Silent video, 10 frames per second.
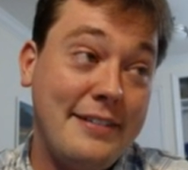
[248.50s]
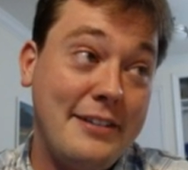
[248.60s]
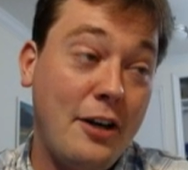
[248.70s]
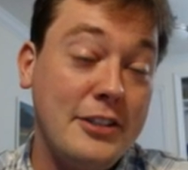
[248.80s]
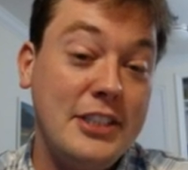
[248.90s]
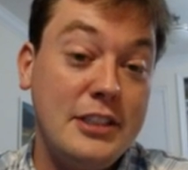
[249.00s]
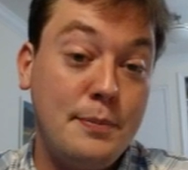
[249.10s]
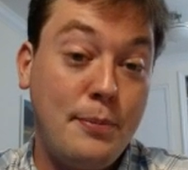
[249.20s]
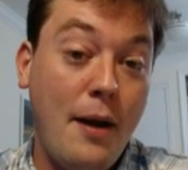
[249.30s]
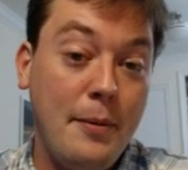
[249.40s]

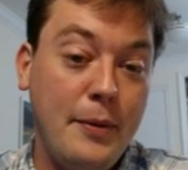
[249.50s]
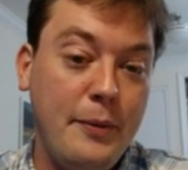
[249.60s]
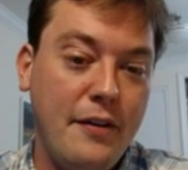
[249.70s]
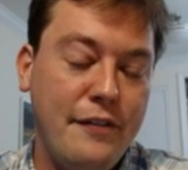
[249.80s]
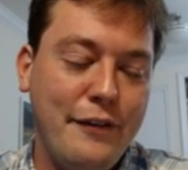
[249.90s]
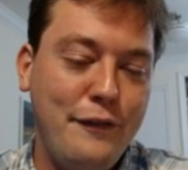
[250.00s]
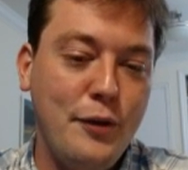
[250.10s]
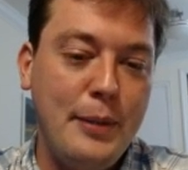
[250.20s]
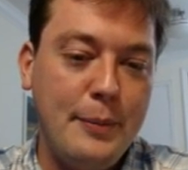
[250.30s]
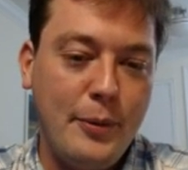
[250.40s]
Carlson's probably one of the
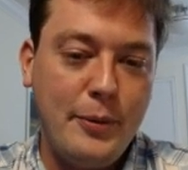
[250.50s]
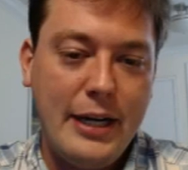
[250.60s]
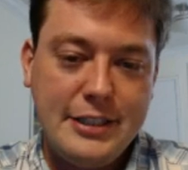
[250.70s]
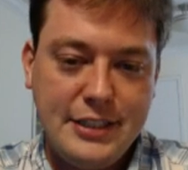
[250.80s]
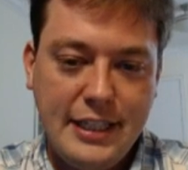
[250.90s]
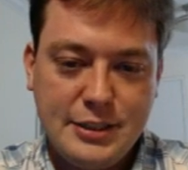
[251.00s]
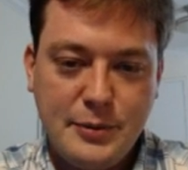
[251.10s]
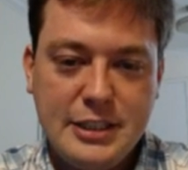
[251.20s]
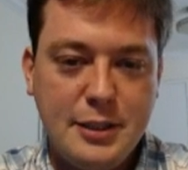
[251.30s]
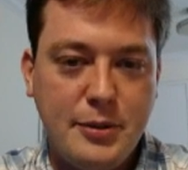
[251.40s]
few people who actually has a
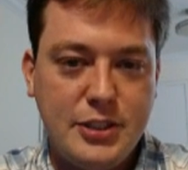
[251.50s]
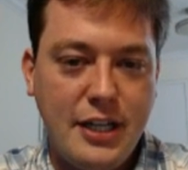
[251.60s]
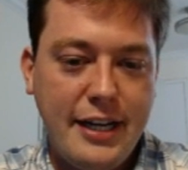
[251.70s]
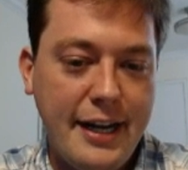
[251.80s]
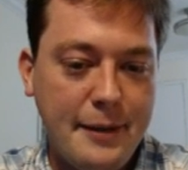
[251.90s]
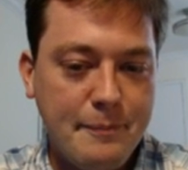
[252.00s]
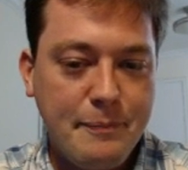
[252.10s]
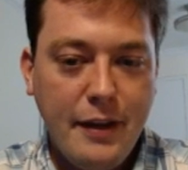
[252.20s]
reasonable shot at it.